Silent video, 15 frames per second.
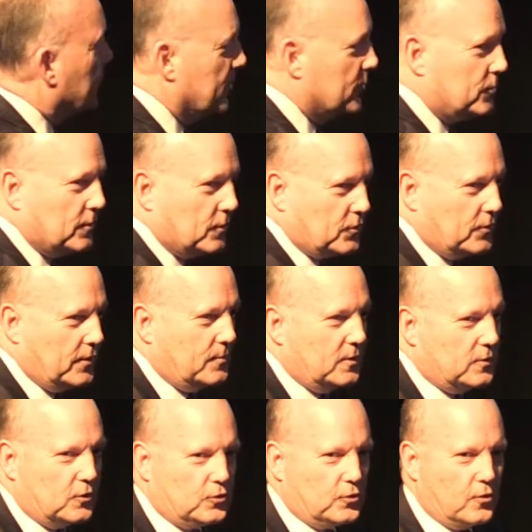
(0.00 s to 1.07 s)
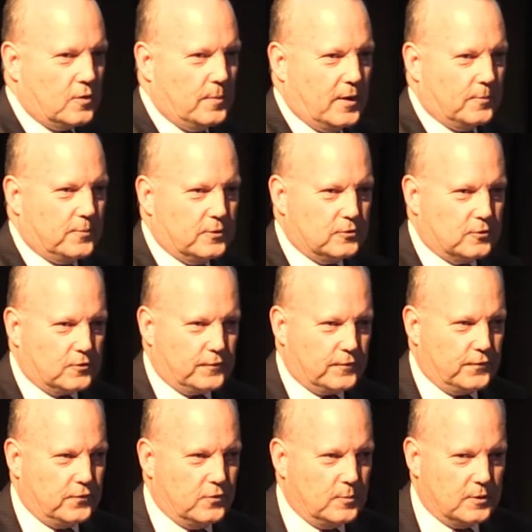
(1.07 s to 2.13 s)
Business. Let me just talk about business for a
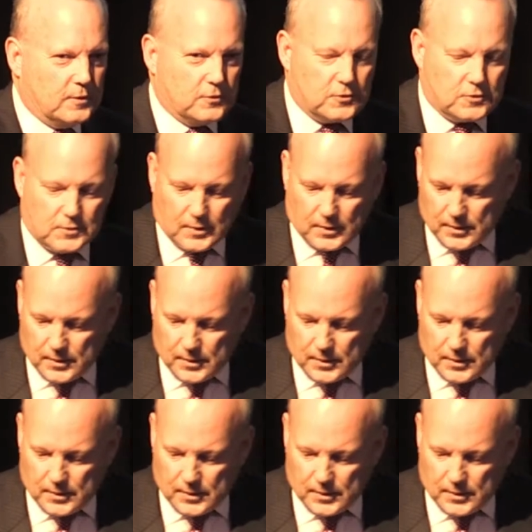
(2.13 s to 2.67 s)
few minutes.